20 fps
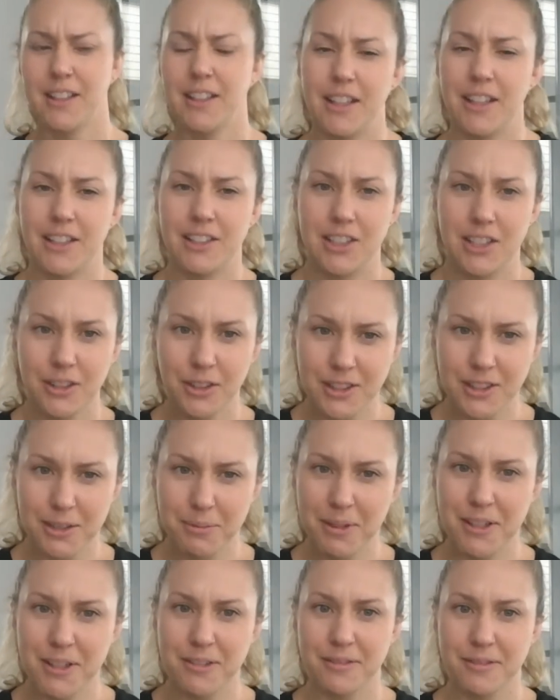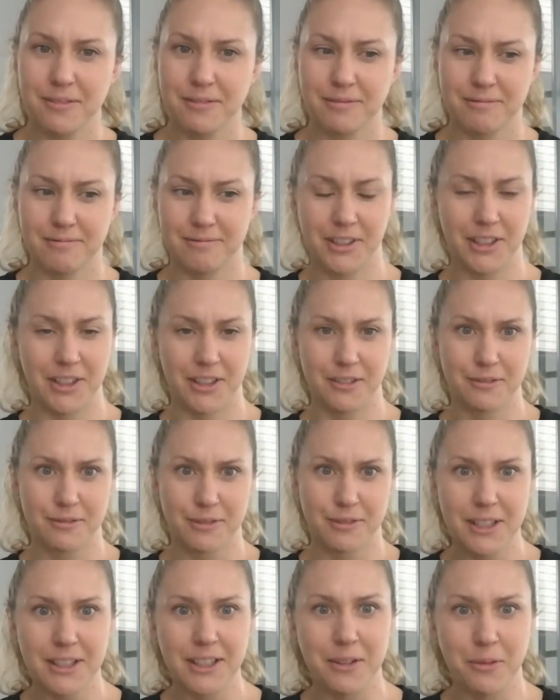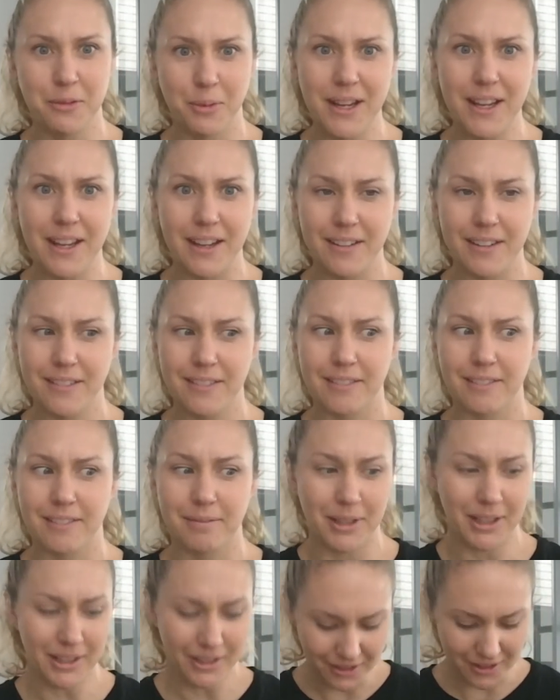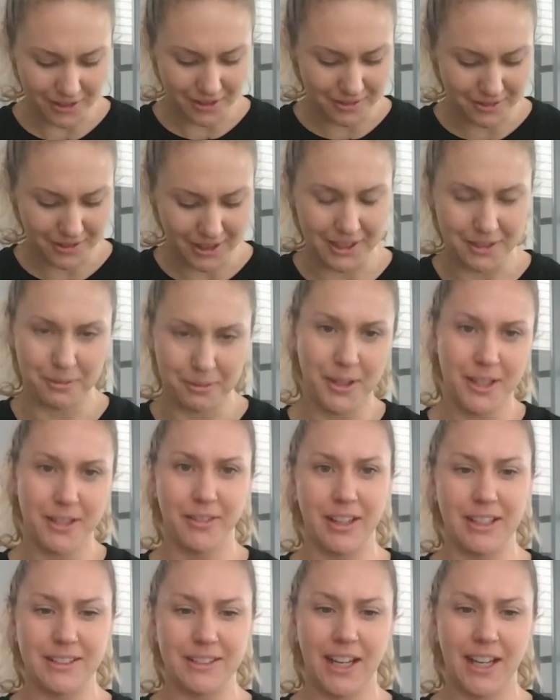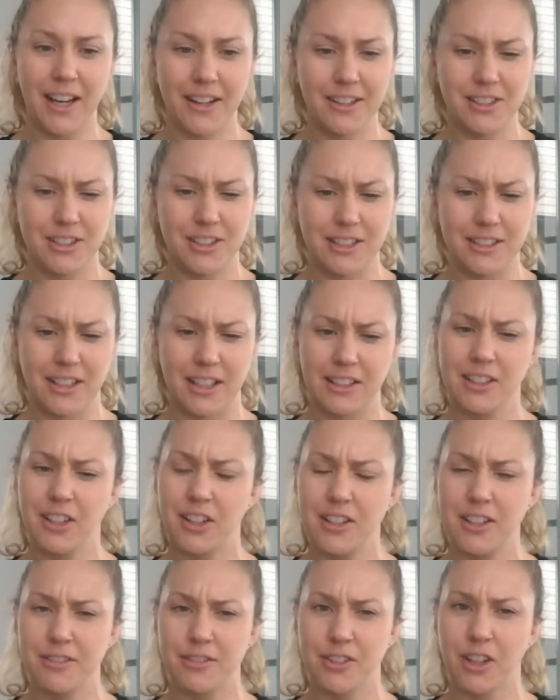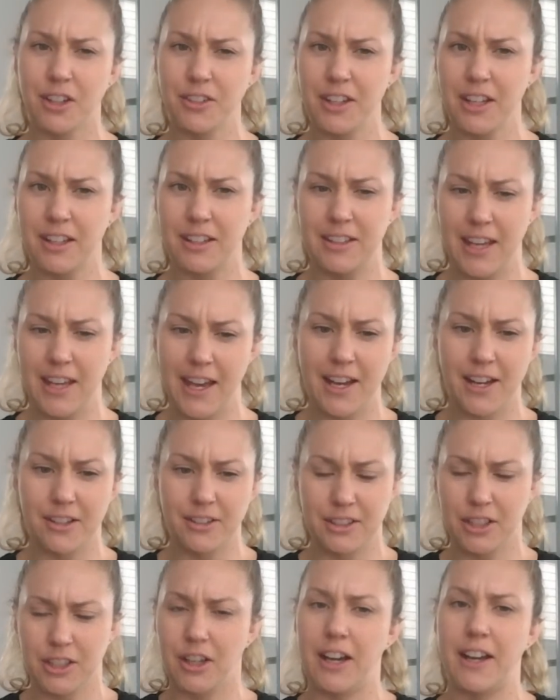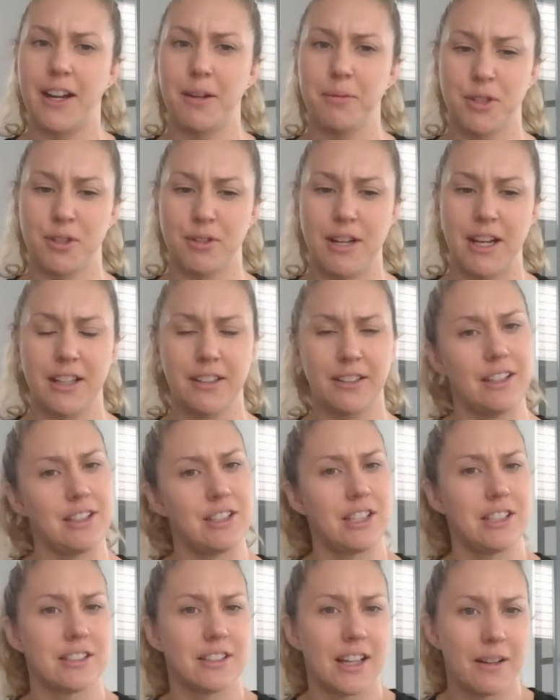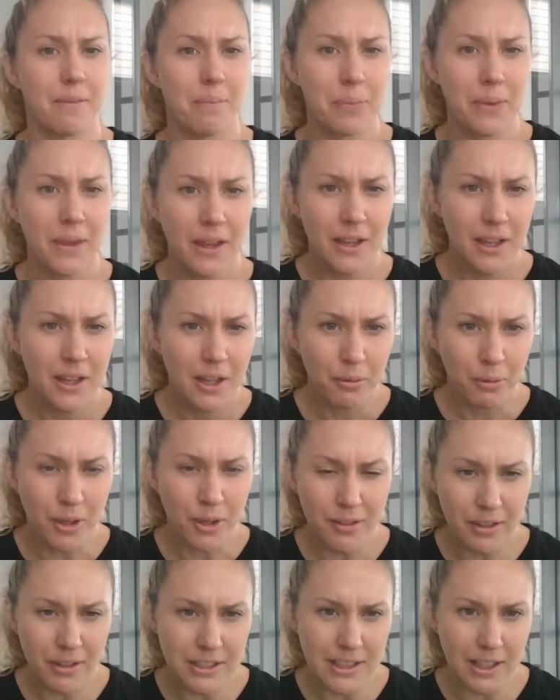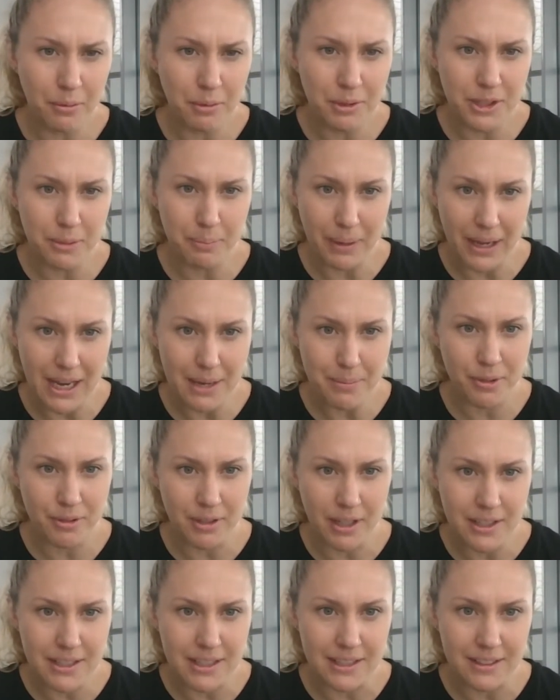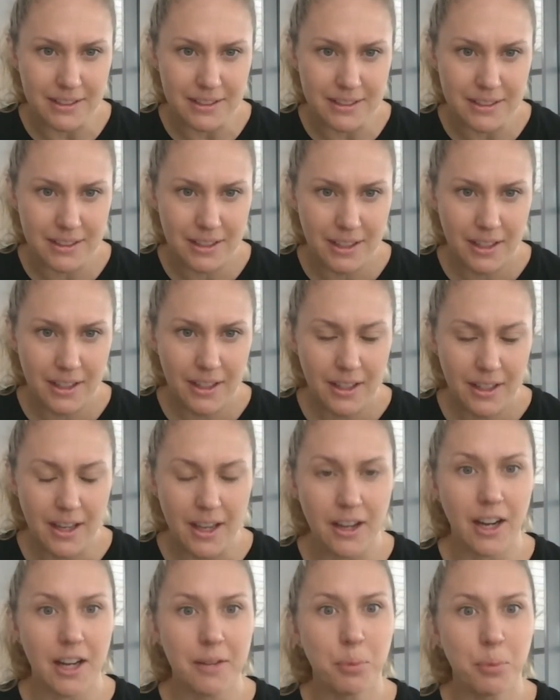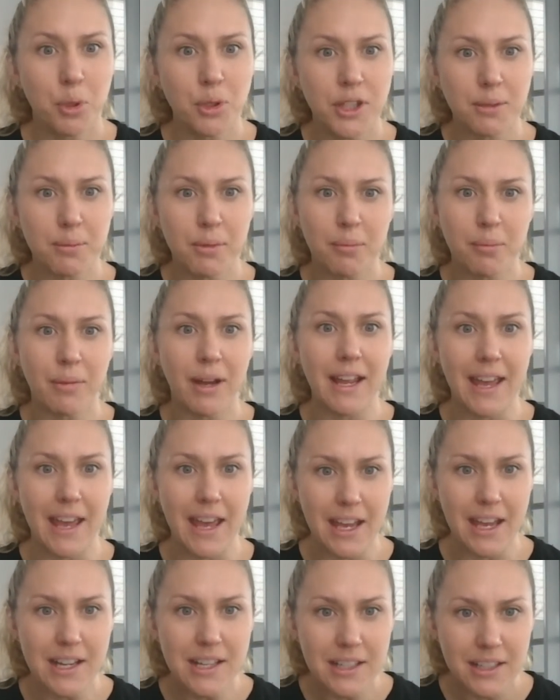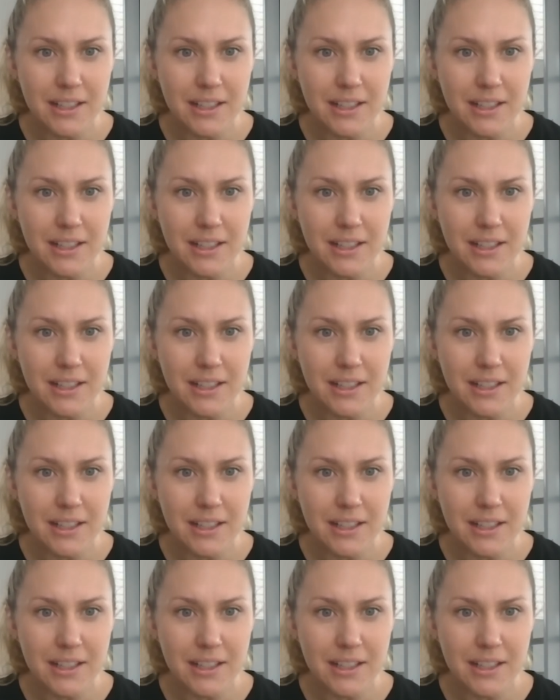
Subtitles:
And she looks at me, you know, really weird. And I'm like, oh, like, what have I done? And she's like, no, you've got the gown tied up correctly. She's like, what have you done with the paper undies? And I put them on my head.